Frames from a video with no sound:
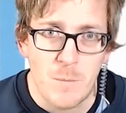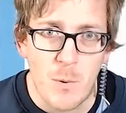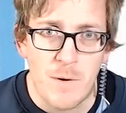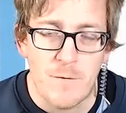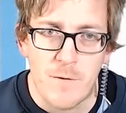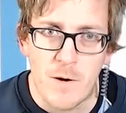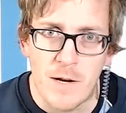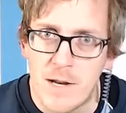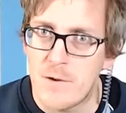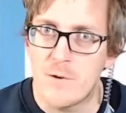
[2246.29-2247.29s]
point for
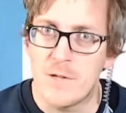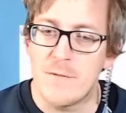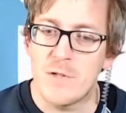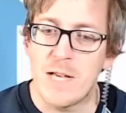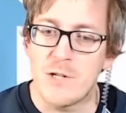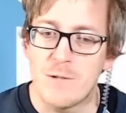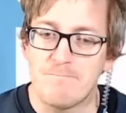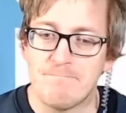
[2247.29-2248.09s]
another DIFF session.